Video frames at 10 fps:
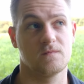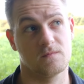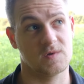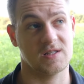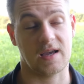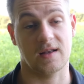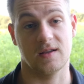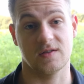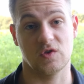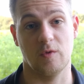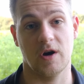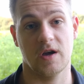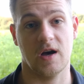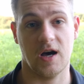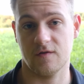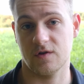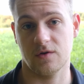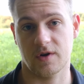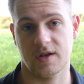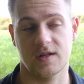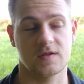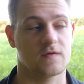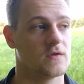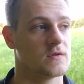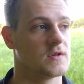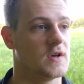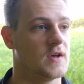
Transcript: second lens you buy, after your kit lens of course,